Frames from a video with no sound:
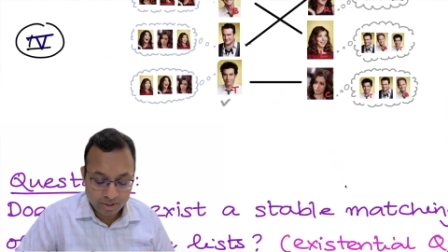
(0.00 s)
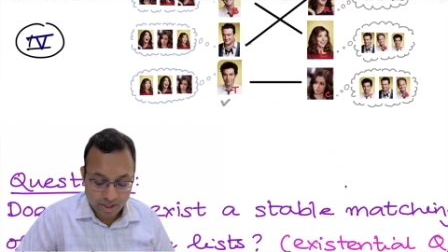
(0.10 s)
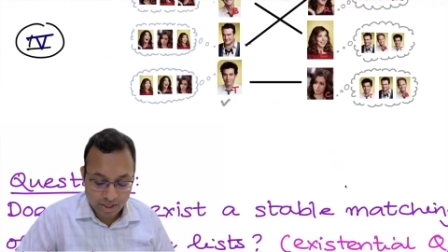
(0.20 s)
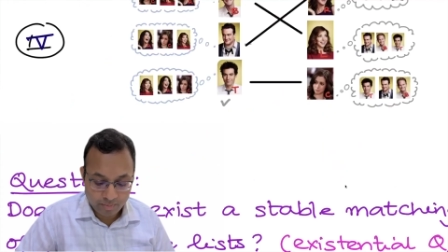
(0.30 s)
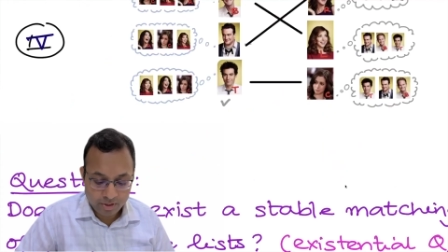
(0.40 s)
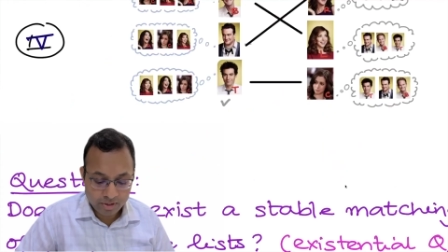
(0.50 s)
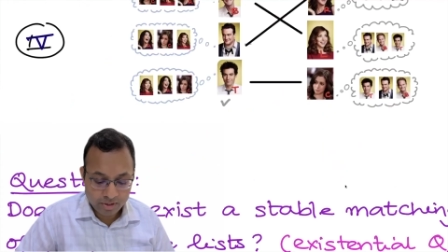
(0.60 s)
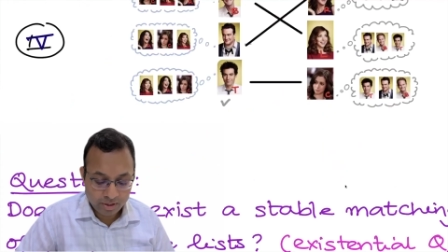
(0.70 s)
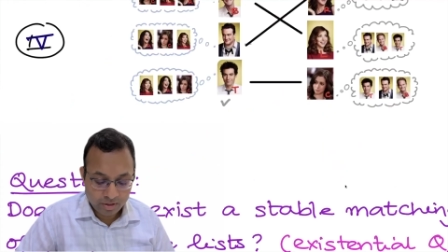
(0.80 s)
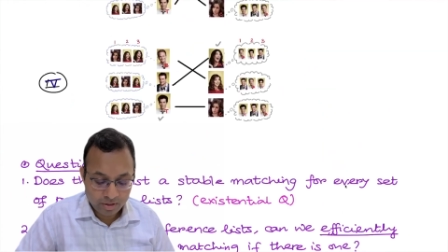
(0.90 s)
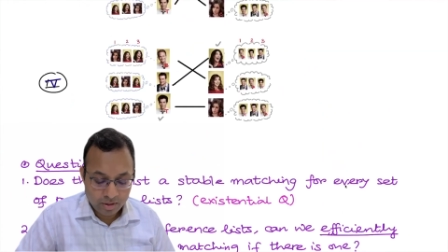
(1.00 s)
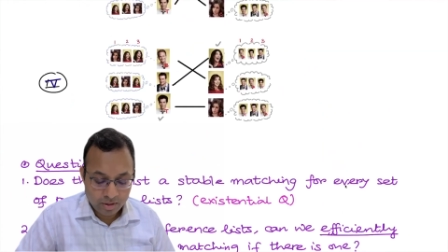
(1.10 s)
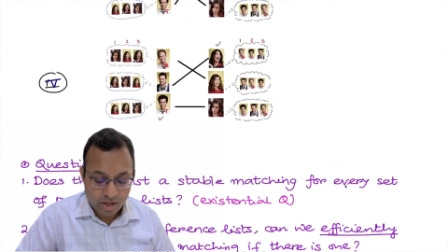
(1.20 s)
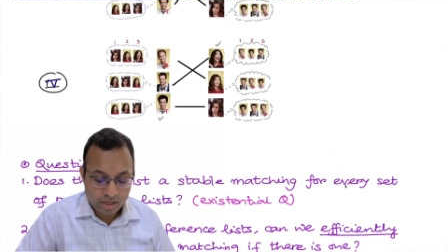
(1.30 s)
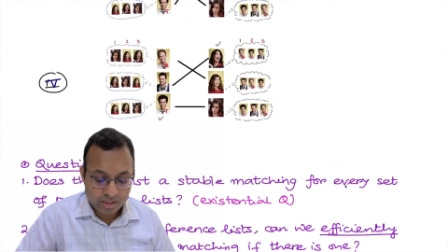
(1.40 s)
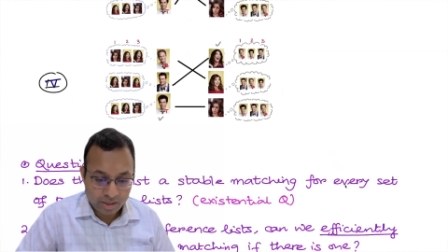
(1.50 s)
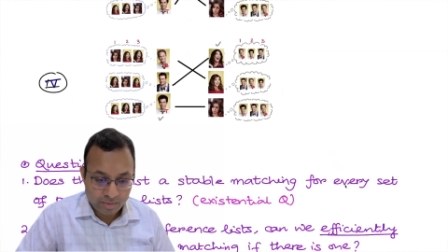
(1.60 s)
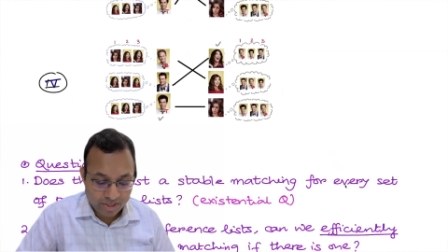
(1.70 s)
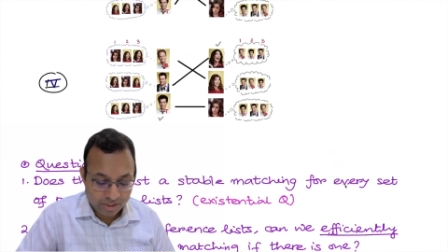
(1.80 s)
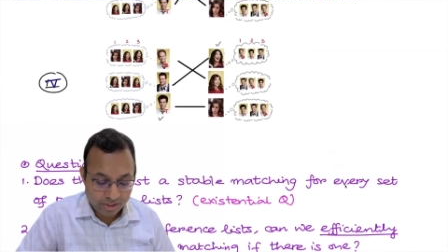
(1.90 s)
examples and
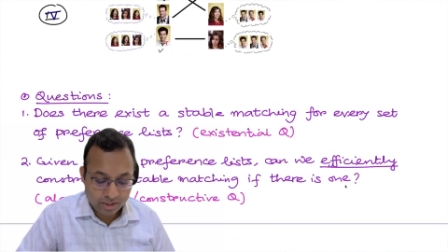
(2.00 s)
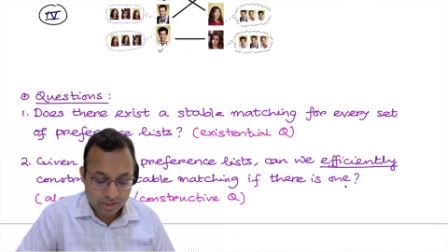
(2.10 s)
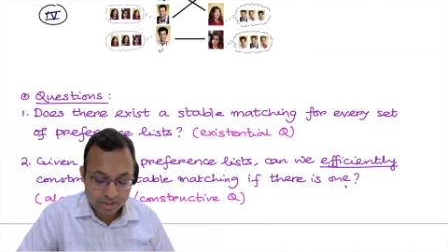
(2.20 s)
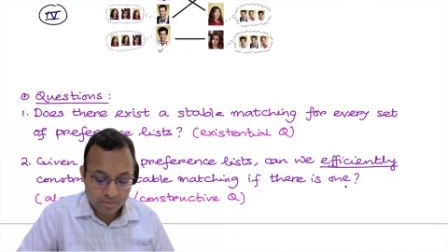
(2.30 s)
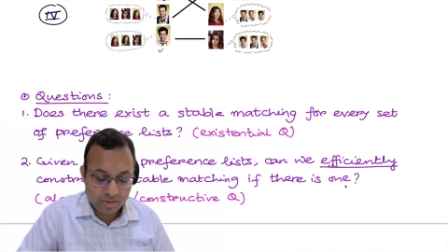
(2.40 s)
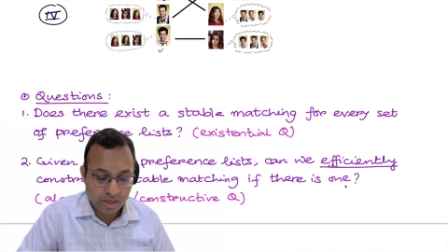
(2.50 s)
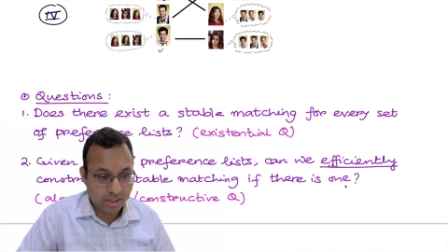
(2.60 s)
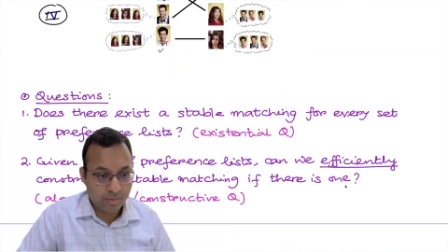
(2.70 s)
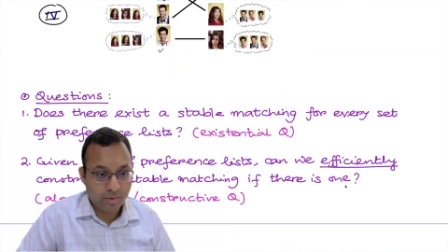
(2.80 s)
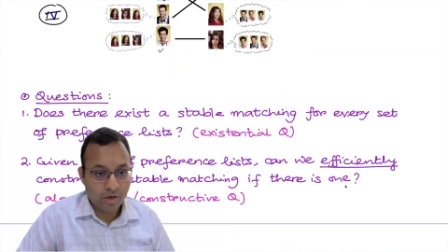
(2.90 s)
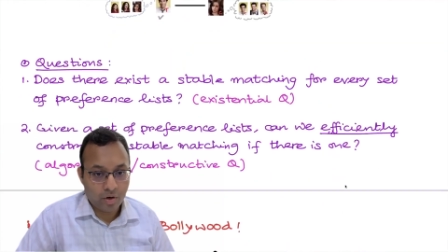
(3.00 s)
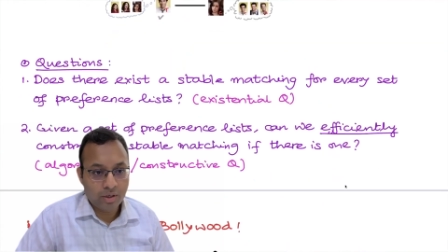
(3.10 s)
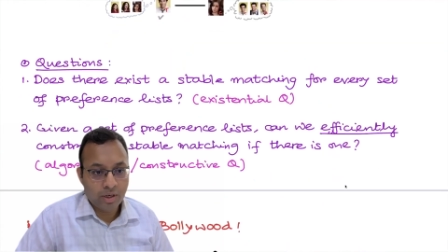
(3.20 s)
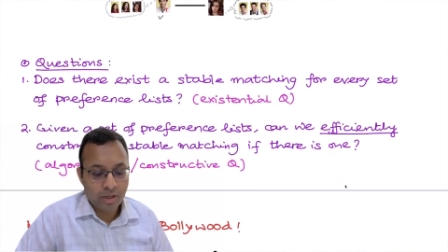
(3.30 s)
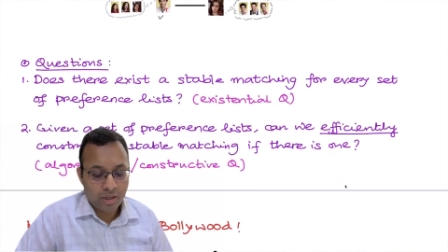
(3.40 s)
some matchings are stable and some are not.